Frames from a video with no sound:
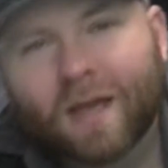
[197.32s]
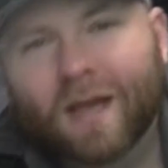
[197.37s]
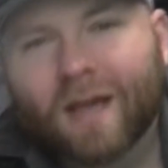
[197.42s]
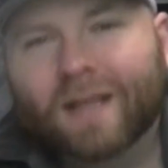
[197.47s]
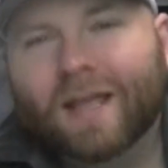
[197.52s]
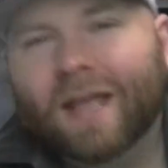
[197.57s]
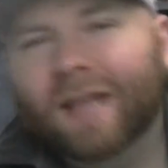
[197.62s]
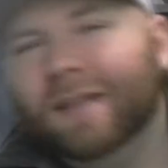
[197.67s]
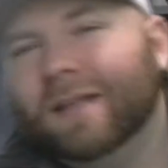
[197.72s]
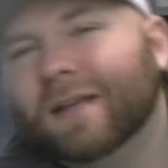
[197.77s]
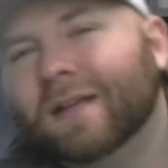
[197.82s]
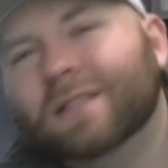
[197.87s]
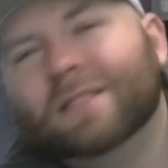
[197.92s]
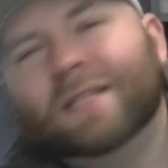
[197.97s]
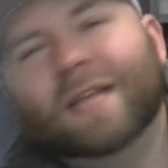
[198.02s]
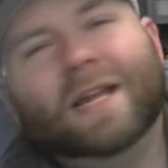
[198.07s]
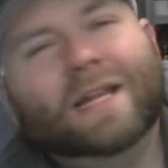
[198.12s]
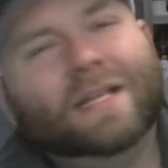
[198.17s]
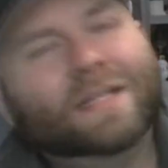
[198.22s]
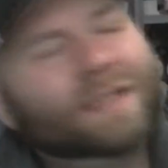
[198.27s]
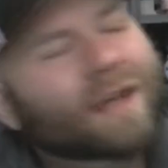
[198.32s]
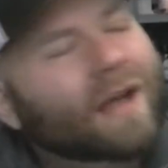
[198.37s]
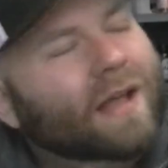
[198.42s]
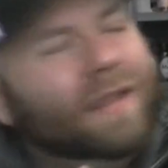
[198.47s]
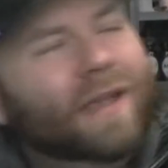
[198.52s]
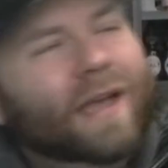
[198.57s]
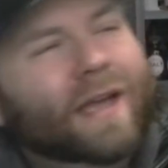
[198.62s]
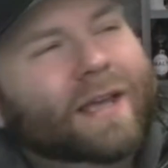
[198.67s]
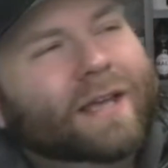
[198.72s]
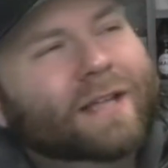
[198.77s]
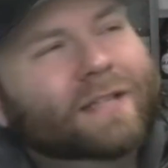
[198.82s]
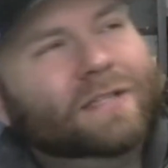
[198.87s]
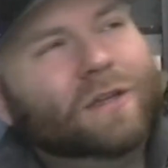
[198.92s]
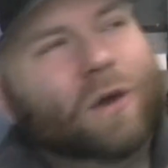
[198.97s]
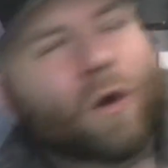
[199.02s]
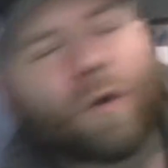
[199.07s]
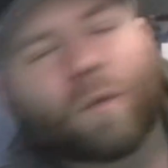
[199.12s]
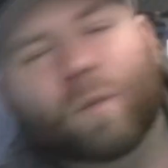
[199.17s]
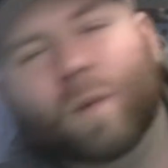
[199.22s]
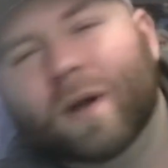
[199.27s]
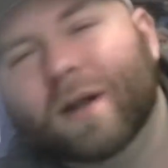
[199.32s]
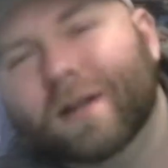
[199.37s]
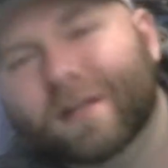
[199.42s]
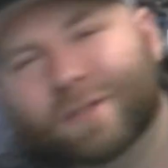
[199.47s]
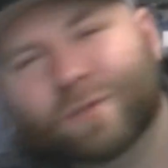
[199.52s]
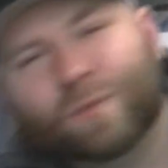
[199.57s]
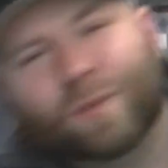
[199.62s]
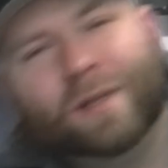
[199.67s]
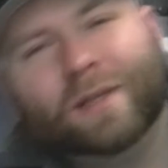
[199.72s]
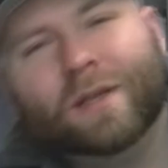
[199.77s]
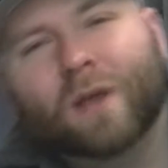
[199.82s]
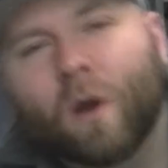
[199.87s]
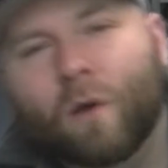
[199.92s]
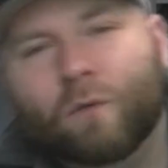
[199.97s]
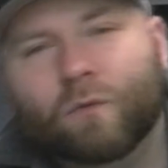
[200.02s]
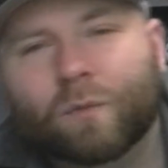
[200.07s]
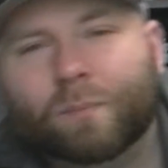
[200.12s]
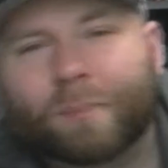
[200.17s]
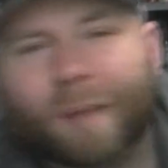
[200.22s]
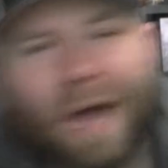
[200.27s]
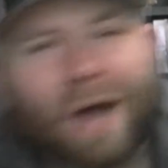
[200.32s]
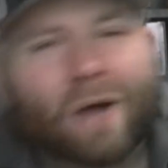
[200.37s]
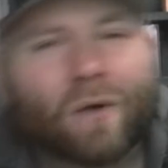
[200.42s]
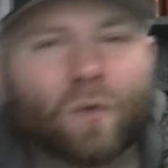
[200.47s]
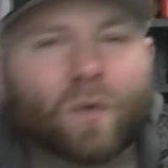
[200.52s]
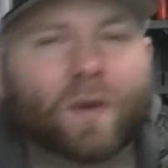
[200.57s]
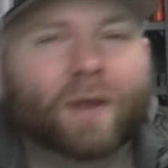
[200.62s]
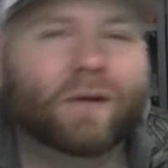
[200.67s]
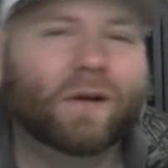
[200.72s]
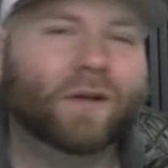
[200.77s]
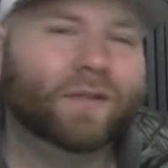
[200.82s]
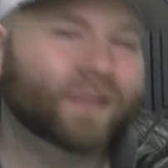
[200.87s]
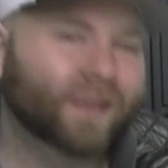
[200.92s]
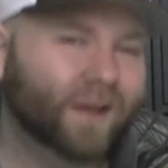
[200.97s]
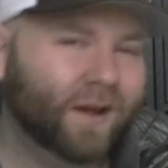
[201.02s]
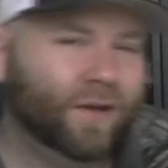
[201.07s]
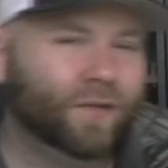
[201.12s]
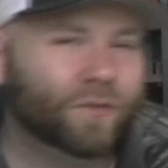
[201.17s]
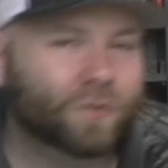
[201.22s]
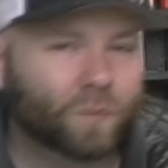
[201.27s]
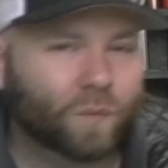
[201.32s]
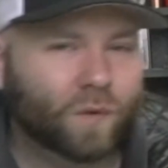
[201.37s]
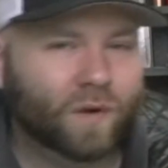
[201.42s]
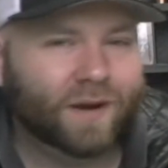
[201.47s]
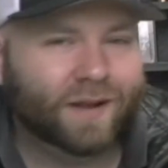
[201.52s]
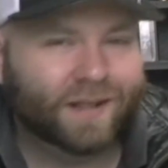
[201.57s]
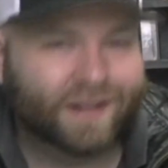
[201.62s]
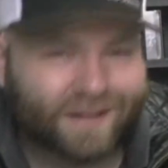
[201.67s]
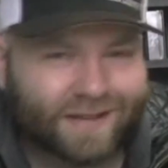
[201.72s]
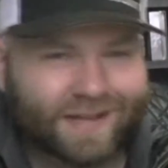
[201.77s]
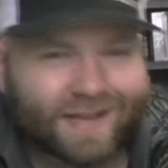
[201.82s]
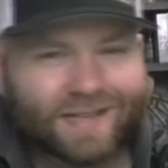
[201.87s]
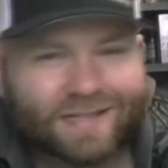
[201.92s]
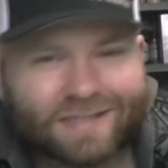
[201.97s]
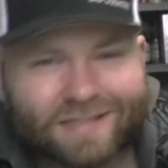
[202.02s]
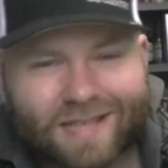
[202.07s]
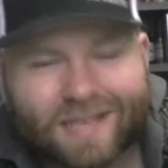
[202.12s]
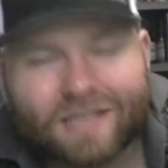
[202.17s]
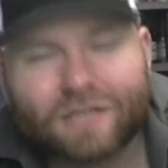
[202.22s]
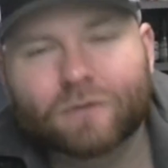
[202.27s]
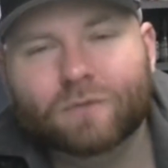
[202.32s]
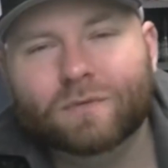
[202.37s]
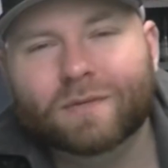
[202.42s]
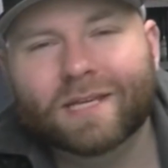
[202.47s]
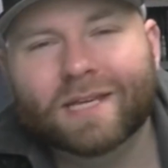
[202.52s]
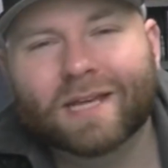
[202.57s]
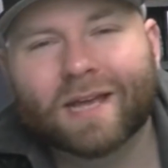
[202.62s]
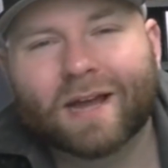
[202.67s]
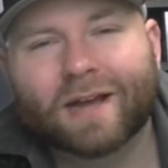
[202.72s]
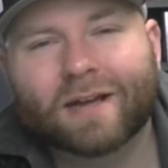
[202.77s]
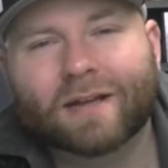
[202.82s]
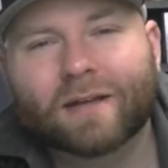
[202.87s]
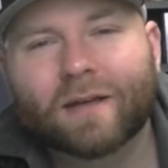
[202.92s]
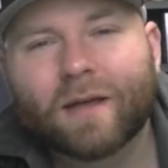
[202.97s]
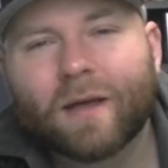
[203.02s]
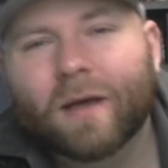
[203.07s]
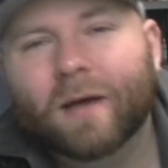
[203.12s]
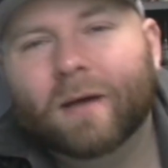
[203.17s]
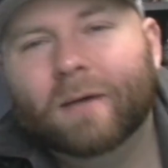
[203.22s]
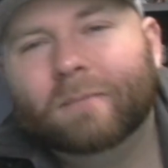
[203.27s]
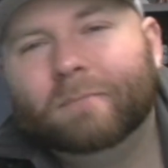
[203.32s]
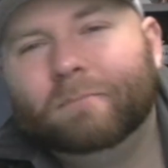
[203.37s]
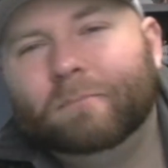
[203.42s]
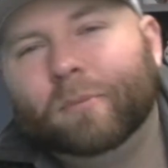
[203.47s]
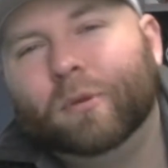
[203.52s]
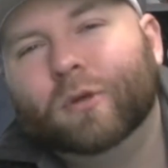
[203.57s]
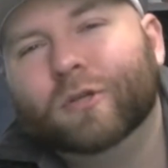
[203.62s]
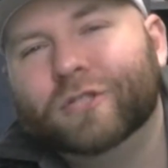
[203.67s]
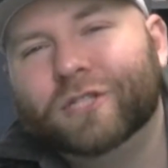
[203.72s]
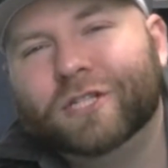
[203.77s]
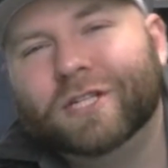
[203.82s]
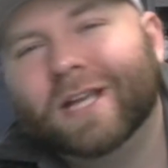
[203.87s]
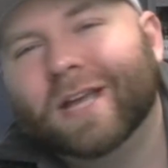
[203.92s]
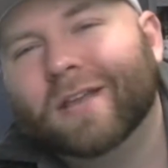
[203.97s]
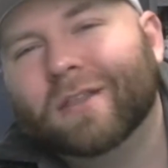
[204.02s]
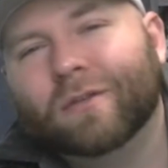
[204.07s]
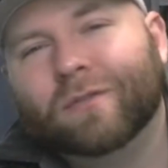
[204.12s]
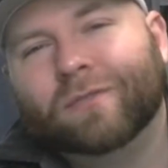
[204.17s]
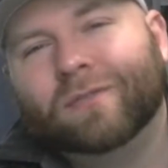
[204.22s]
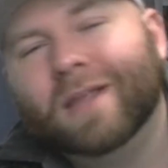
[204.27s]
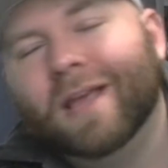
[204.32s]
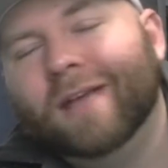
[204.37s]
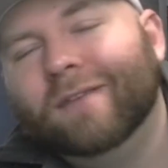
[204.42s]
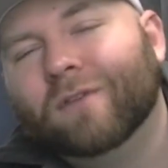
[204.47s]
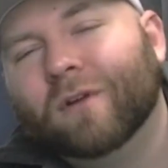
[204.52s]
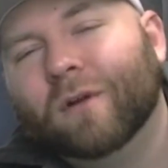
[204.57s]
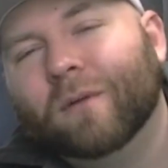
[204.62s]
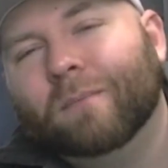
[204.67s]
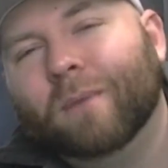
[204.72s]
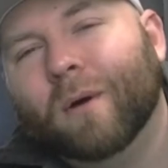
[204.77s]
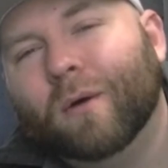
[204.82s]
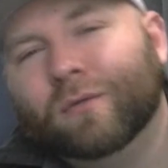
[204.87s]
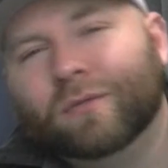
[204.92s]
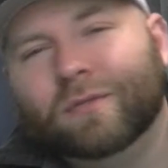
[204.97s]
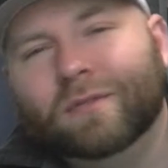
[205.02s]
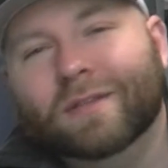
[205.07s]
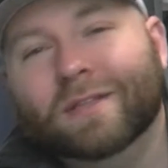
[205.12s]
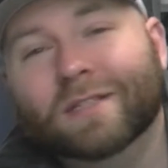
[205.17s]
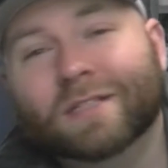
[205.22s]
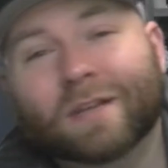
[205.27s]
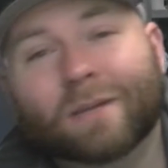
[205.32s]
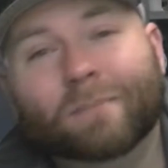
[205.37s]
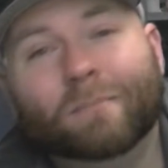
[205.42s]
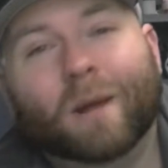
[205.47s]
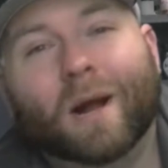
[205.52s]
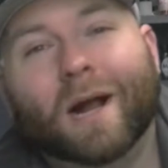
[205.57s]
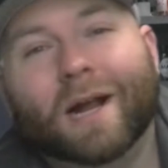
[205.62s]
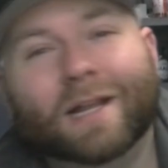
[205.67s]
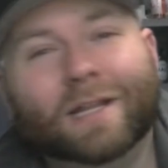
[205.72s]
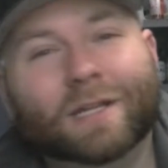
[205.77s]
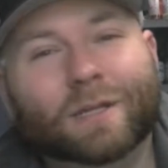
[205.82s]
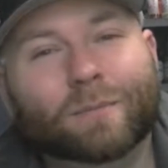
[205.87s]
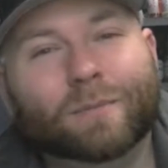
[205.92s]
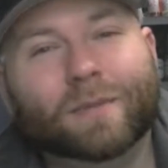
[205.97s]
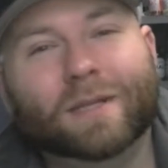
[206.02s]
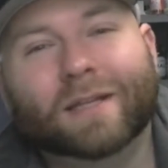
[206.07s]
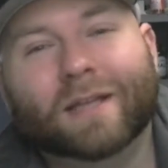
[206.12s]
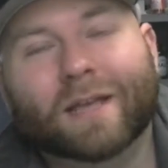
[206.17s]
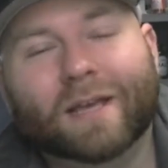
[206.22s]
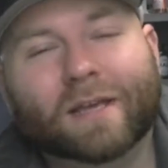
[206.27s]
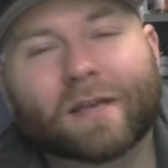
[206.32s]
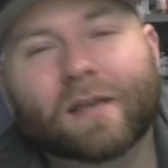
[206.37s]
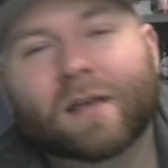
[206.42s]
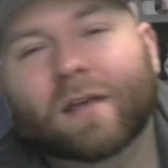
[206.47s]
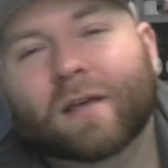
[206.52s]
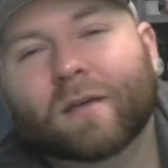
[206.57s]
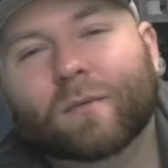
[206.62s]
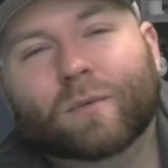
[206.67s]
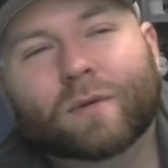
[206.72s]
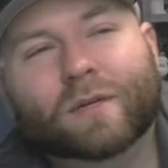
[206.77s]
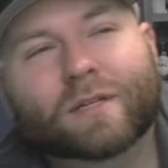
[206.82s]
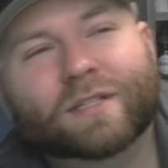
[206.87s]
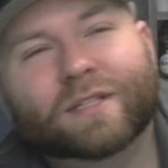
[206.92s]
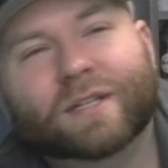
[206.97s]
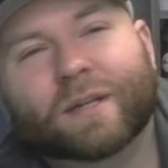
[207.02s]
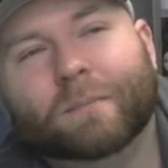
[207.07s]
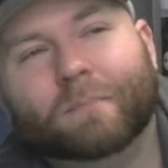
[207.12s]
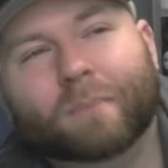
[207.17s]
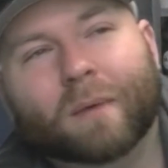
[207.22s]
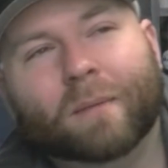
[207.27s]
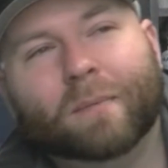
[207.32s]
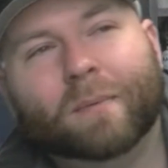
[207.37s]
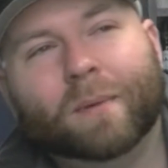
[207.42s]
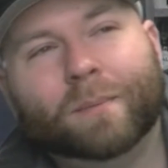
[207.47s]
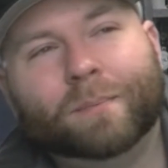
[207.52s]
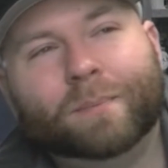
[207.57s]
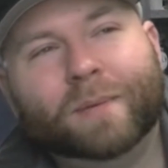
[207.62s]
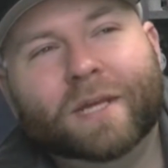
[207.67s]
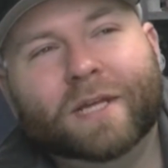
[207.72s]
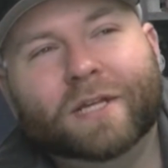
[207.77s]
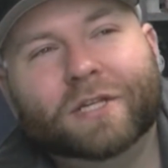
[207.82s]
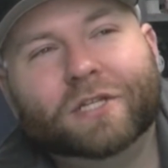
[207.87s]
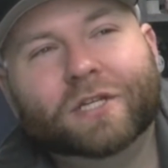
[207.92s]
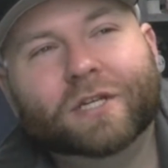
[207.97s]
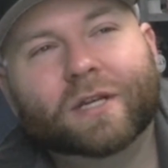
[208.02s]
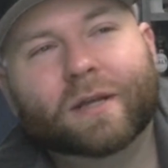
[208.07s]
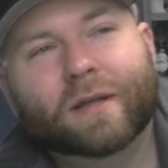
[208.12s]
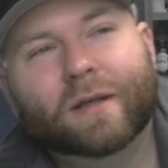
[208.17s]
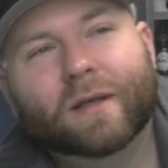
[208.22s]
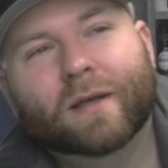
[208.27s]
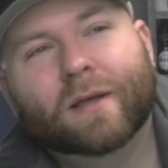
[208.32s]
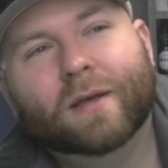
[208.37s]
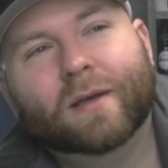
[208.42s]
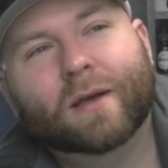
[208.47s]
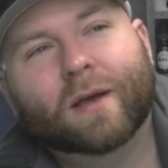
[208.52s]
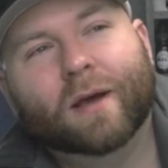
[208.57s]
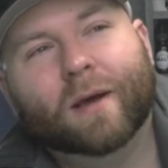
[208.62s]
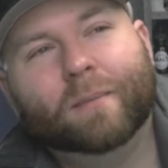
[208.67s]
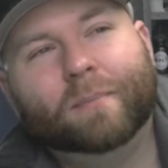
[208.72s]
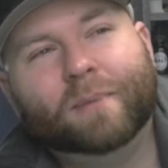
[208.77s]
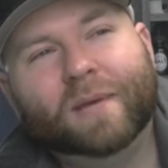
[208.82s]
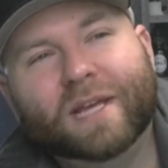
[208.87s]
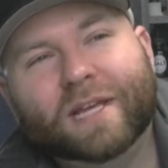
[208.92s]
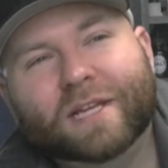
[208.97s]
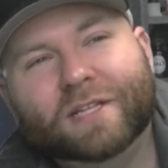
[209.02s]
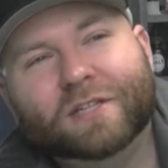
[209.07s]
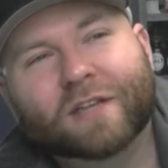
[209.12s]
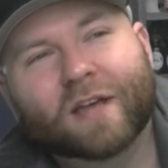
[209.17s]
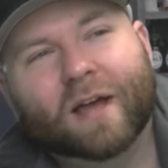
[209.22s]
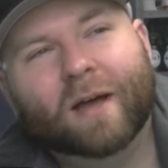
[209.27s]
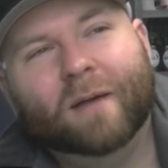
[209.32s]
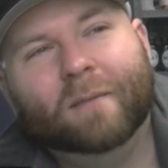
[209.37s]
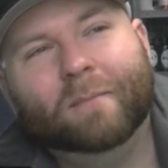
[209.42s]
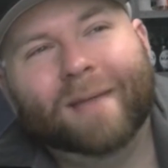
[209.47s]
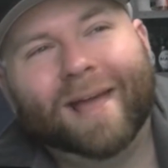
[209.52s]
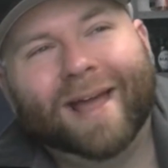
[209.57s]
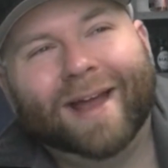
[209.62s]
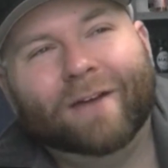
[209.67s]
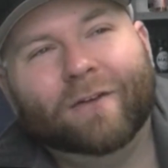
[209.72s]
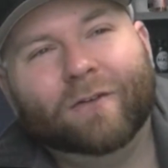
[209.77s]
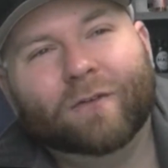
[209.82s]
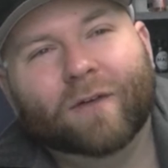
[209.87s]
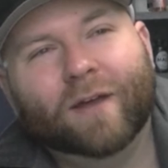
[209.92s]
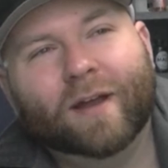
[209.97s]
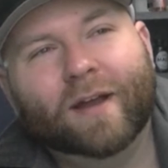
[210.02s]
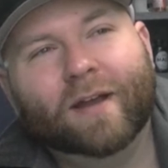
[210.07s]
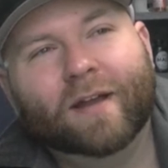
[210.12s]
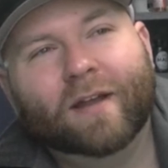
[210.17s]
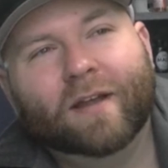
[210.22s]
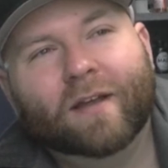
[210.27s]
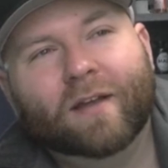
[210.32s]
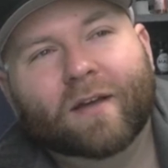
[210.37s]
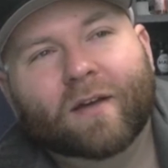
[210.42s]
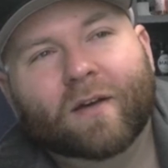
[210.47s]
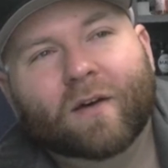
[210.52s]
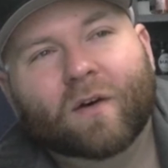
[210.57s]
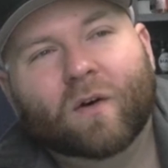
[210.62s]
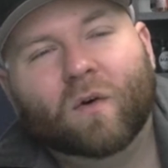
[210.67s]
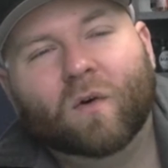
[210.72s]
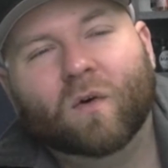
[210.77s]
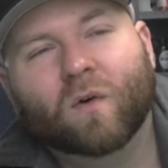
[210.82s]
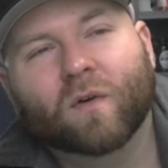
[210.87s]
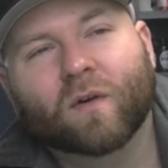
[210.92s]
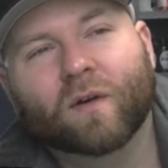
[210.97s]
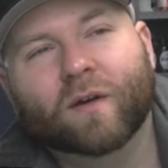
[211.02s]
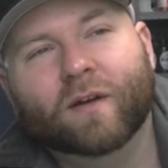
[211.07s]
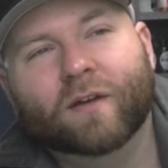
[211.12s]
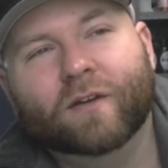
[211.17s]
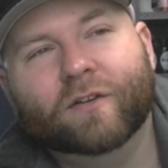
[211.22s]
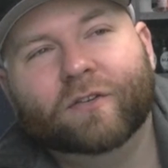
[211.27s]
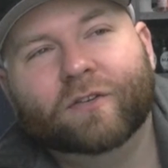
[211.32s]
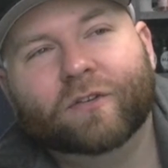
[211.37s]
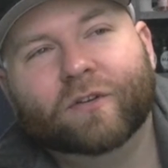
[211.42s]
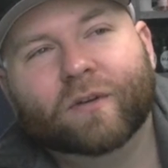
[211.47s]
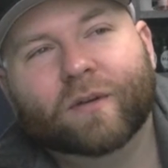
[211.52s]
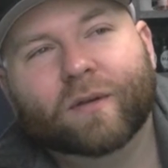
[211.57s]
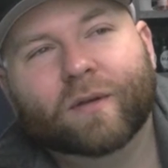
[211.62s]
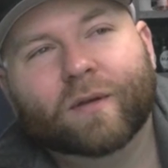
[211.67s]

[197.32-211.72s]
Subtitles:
Again, like I said, it's not like one is really overpowering on the other one. It is that unique kind of push together flavor of both of these combining to be like, what is it, a peach, a mandarin, orange.